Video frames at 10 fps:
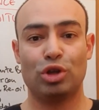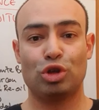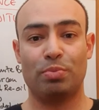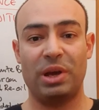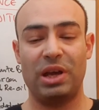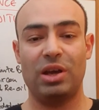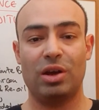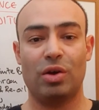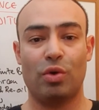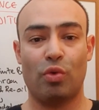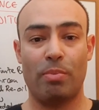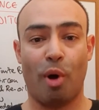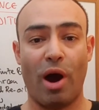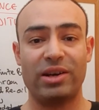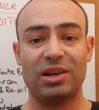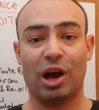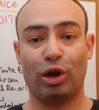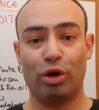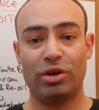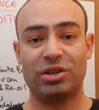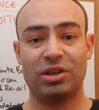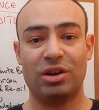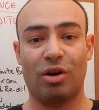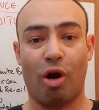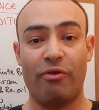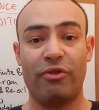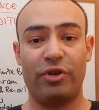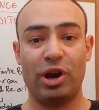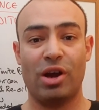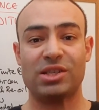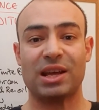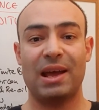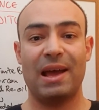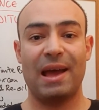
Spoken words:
to be reminded, alerted of videos